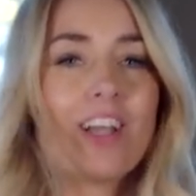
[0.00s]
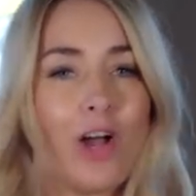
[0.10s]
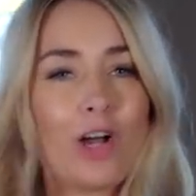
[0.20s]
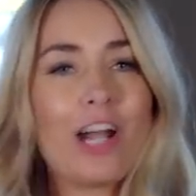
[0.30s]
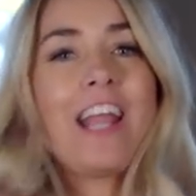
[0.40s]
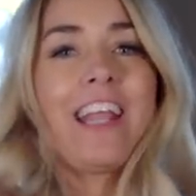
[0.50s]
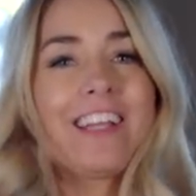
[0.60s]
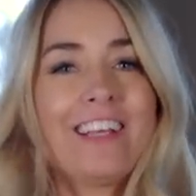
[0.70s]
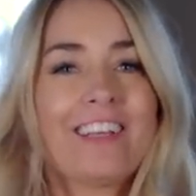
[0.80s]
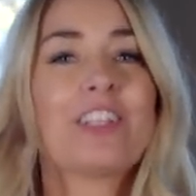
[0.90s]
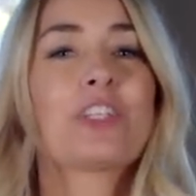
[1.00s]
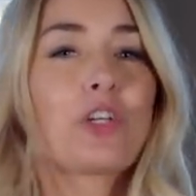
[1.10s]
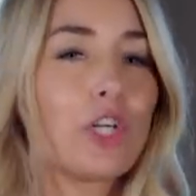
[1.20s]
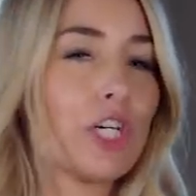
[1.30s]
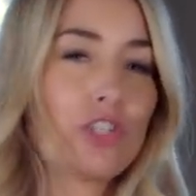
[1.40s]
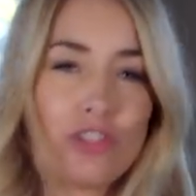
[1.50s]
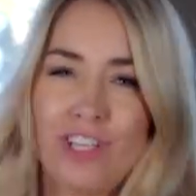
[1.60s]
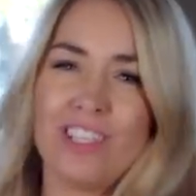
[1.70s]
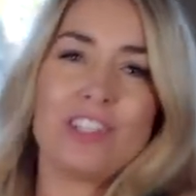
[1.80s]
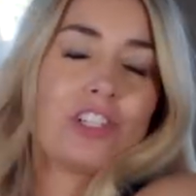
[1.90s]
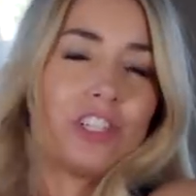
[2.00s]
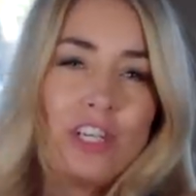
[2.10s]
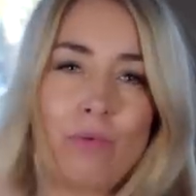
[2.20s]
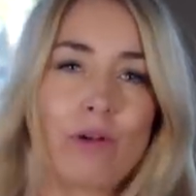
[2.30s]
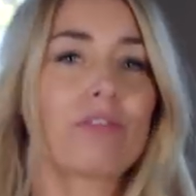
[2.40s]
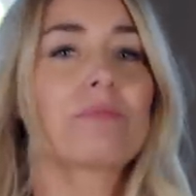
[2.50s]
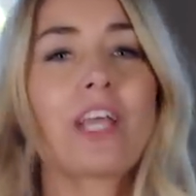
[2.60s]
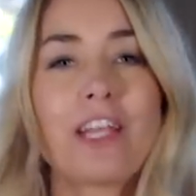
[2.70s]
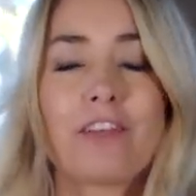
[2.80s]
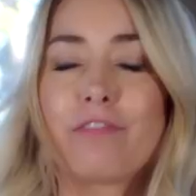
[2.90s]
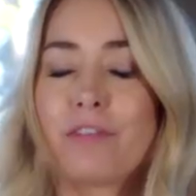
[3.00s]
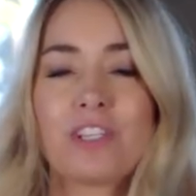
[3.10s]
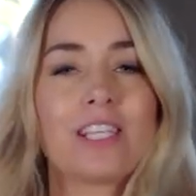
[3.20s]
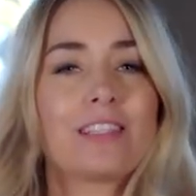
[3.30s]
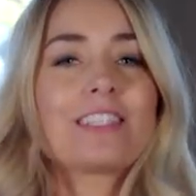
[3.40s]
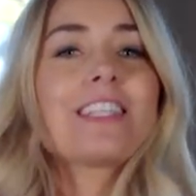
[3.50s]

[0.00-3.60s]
All right, so you're gonna do this just anywhere from 10 to 15